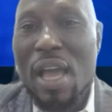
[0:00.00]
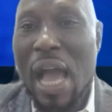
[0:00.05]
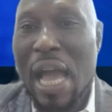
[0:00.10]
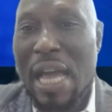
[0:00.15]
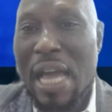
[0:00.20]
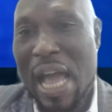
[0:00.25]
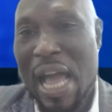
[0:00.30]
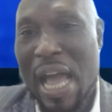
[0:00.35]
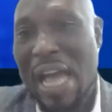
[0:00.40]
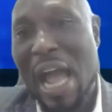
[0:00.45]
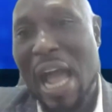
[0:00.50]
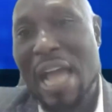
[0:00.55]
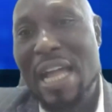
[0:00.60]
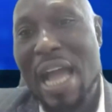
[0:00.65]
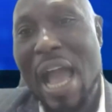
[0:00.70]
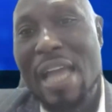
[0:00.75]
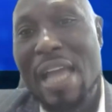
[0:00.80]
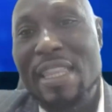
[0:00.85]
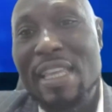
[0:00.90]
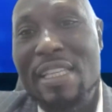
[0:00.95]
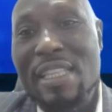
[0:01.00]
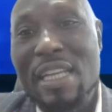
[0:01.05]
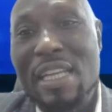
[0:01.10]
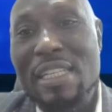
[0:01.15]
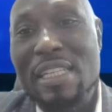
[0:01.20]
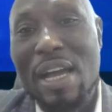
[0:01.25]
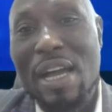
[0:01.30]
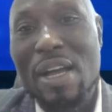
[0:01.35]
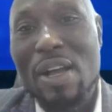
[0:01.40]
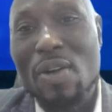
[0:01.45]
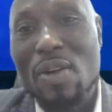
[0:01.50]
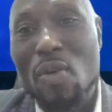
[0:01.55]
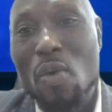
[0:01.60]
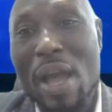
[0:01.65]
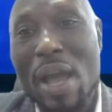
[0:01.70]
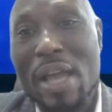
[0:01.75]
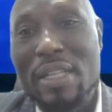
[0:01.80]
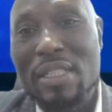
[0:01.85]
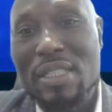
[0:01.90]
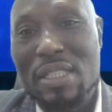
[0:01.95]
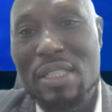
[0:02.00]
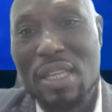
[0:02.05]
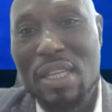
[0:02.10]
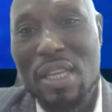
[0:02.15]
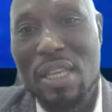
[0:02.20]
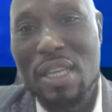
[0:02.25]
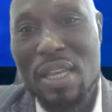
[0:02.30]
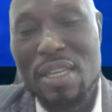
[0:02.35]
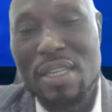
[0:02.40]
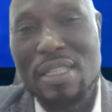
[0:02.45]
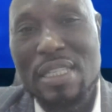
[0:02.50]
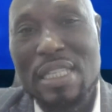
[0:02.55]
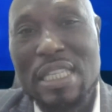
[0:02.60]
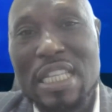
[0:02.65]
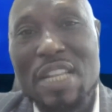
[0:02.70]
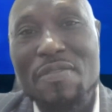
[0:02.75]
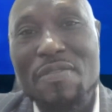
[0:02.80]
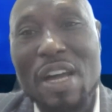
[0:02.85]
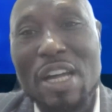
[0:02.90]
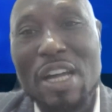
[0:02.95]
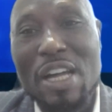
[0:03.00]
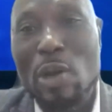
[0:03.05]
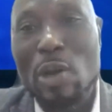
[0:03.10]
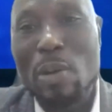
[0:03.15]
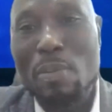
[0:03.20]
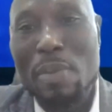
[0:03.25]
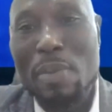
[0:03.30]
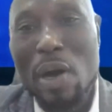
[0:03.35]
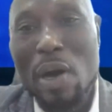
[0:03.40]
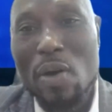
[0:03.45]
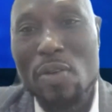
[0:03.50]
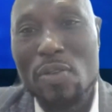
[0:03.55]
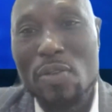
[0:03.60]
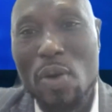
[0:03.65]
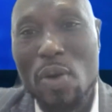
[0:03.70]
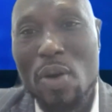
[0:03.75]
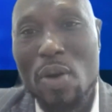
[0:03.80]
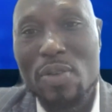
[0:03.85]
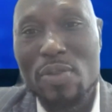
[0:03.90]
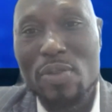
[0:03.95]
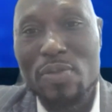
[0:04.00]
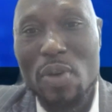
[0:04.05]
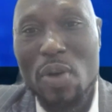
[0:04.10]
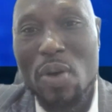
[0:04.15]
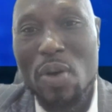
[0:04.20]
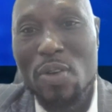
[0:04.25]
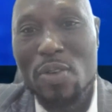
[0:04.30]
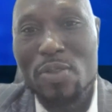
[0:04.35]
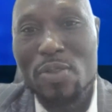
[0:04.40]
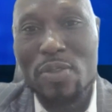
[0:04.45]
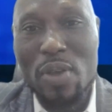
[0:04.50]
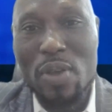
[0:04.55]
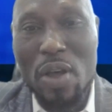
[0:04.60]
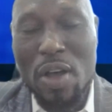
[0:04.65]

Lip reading: I think that there are quite a significant number of